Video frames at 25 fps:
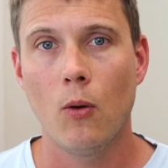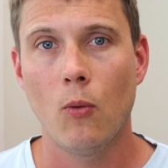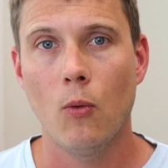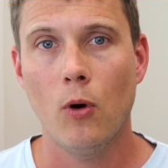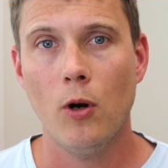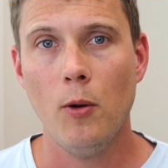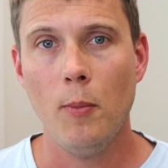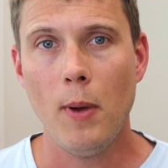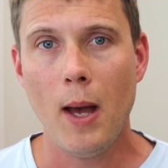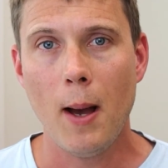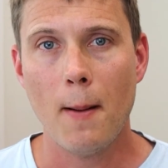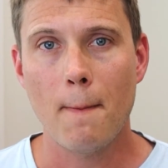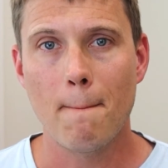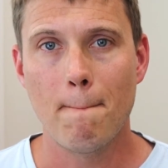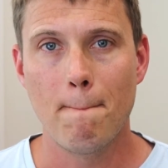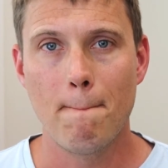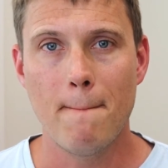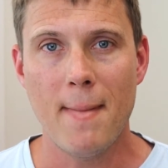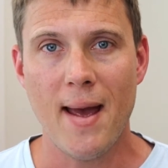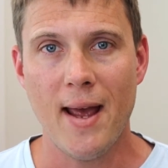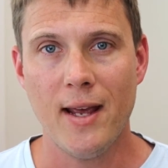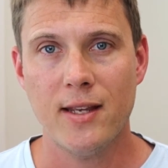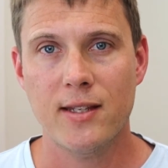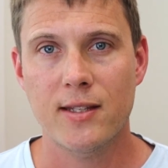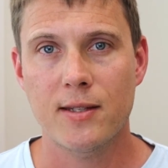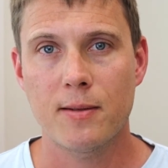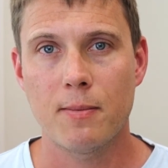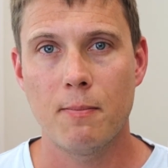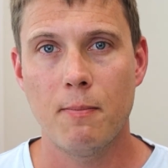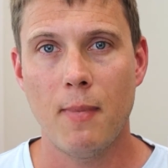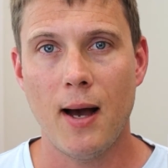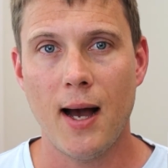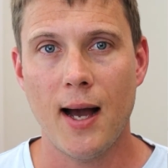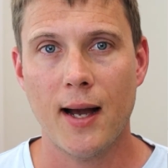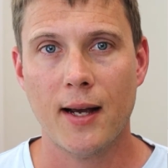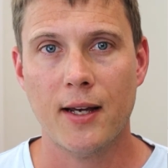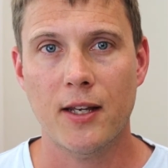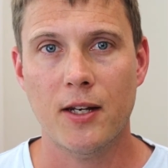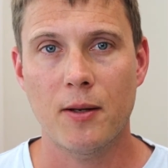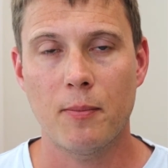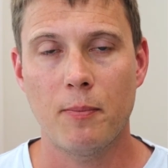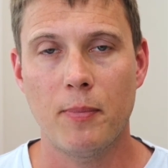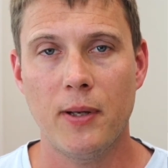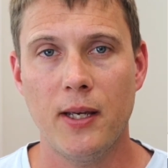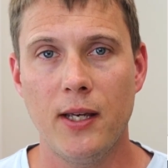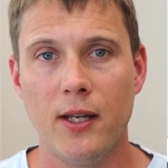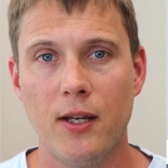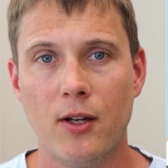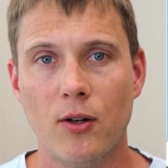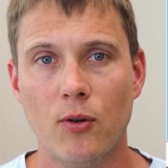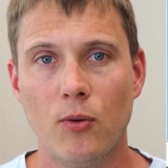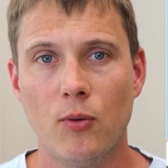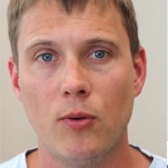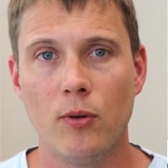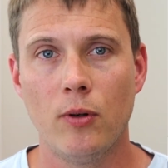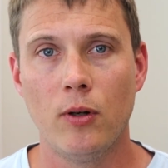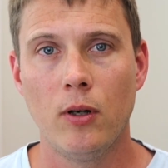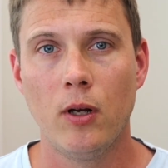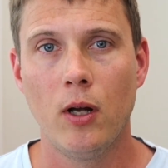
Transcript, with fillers: What about mass market appeal?